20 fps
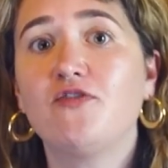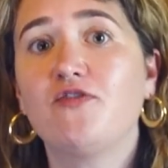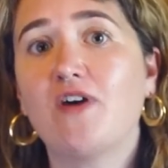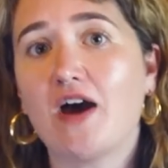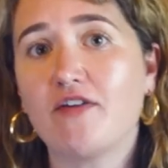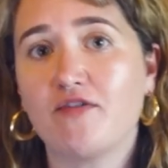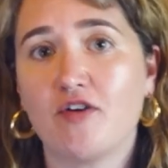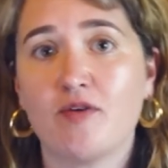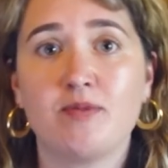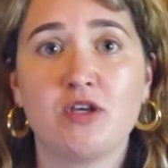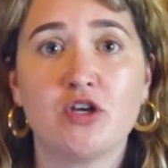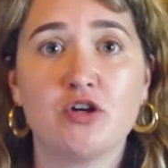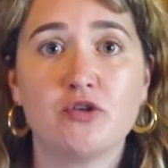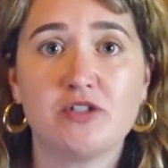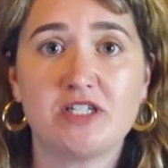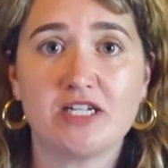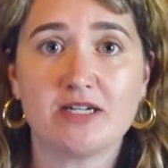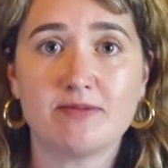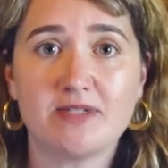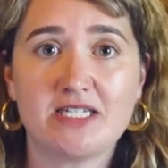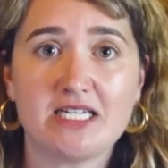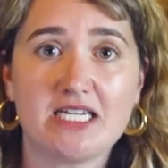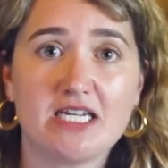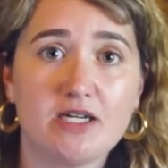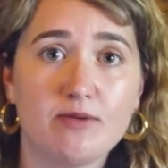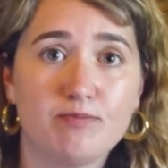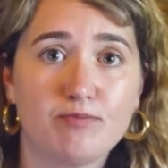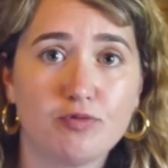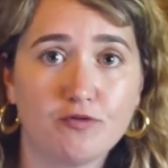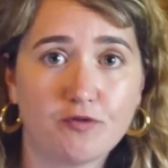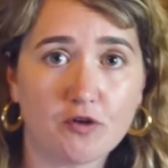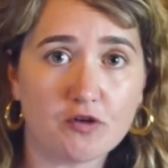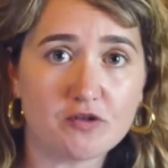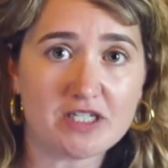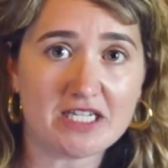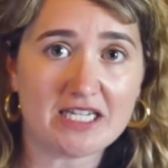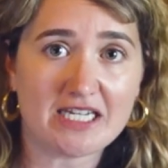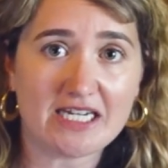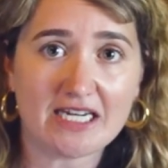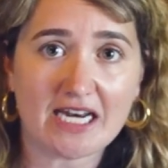5-MeO DMT,
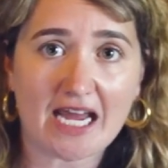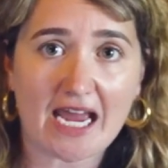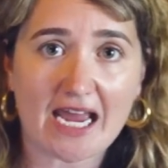bufotenine,